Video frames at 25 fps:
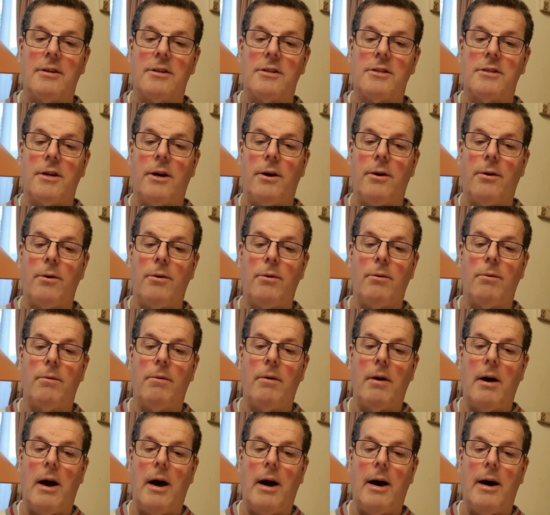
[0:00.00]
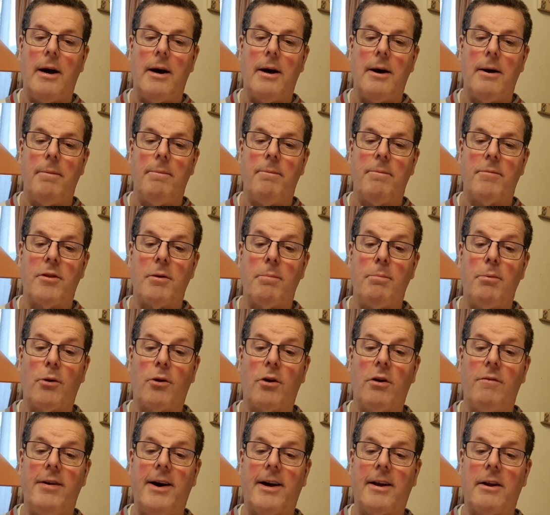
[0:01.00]
So the
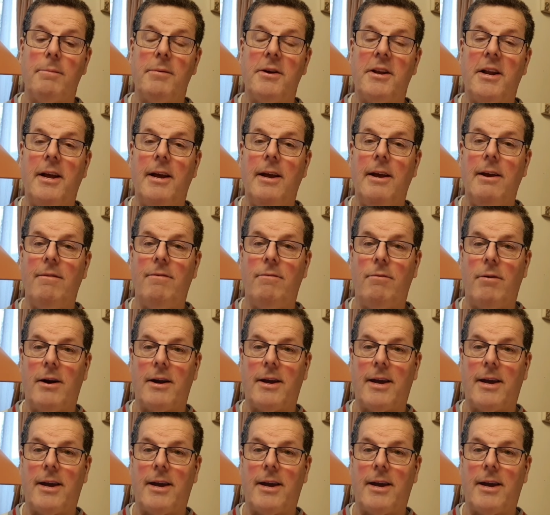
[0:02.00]
Book of Adam and Eve,